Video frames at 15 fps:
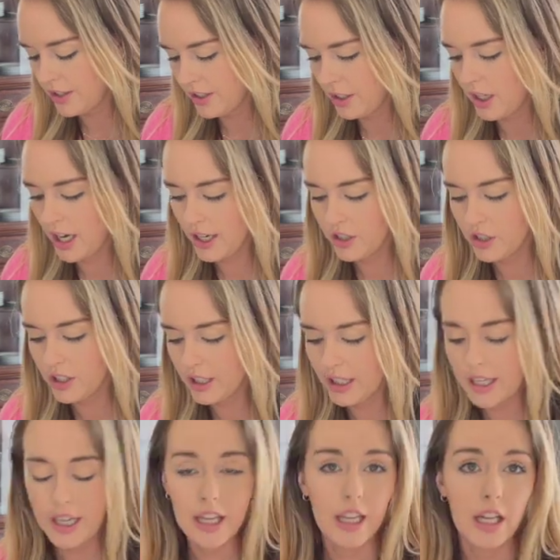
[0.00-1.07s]
They're
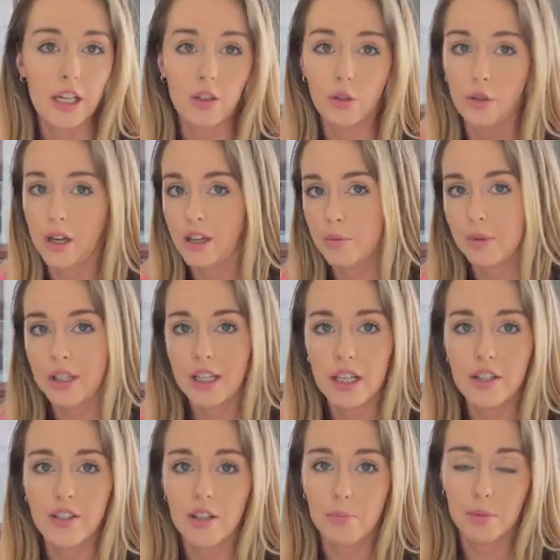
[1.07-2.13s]
actually incredibly
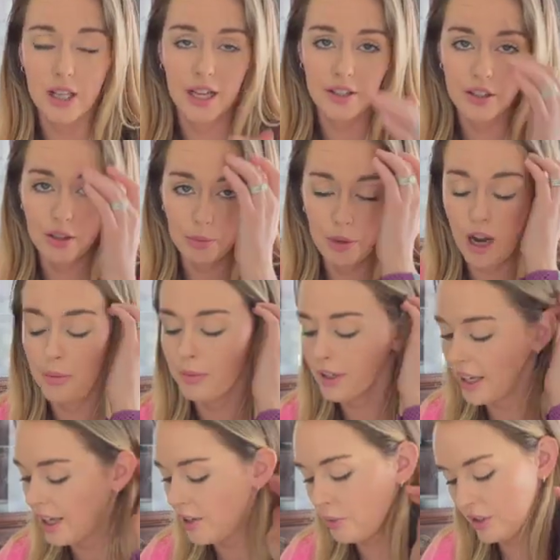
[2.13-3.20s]
easy plants to propagate,